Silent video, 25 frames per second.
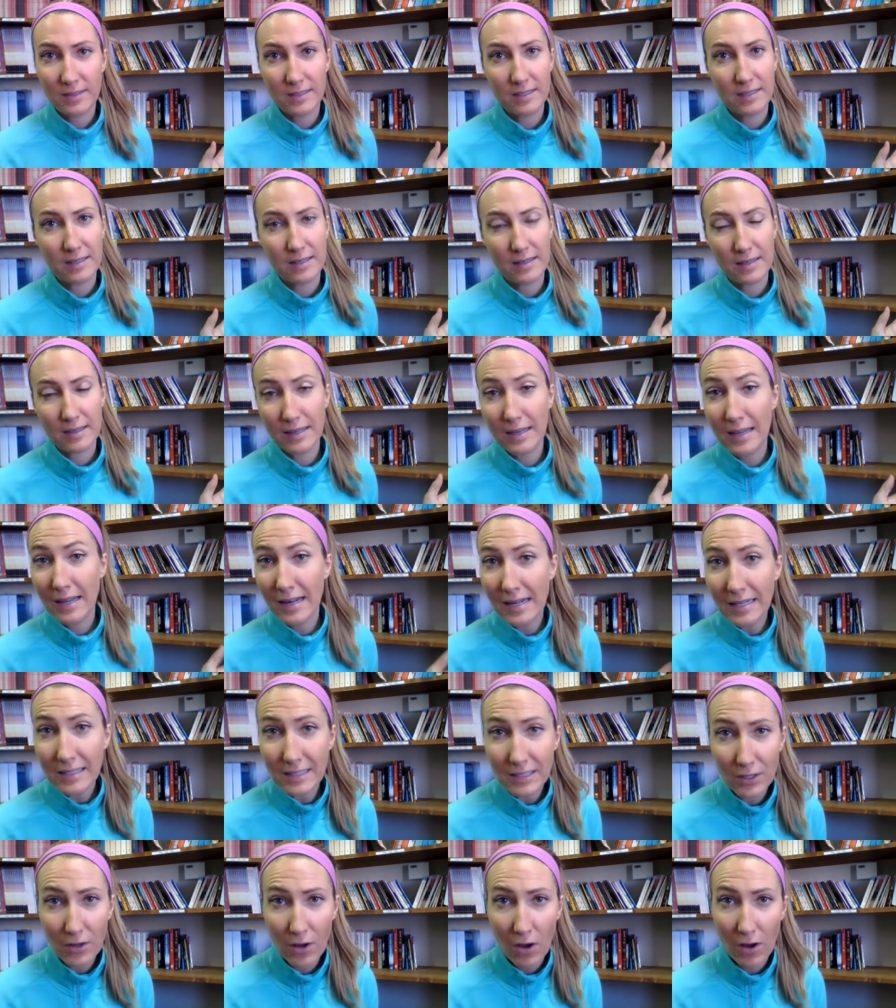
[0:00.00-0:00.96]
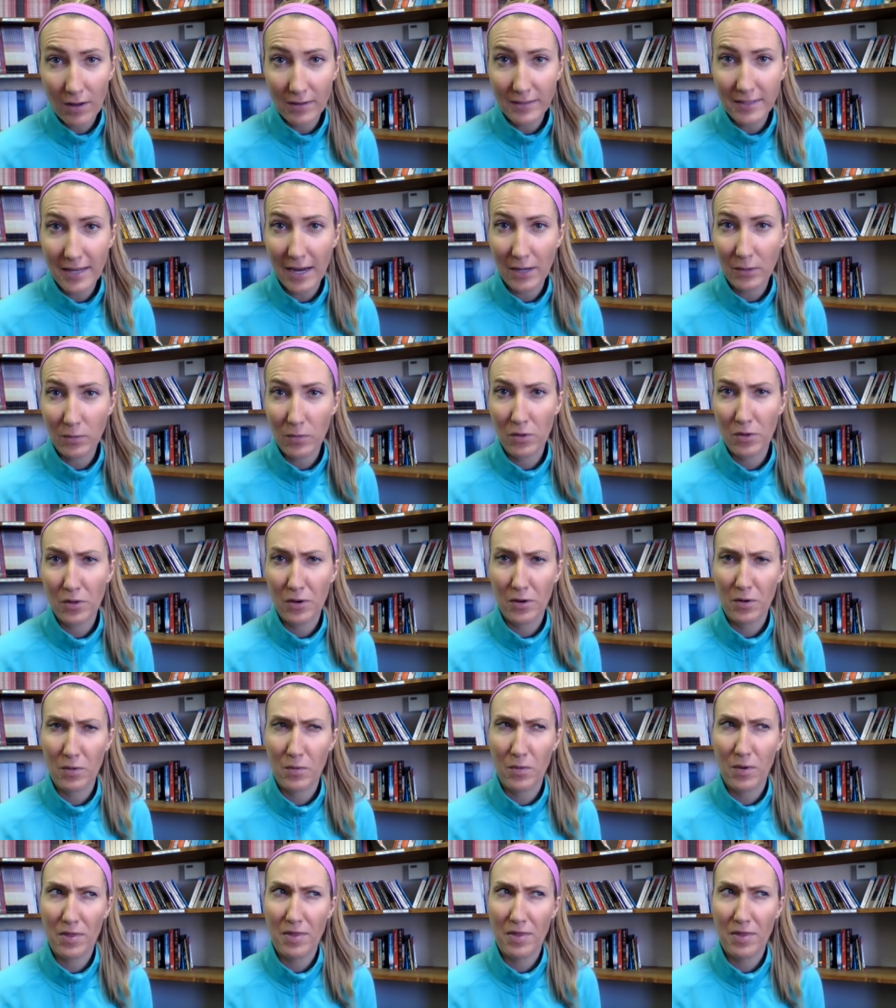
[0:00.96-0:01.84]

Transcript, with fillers: to get into contact with her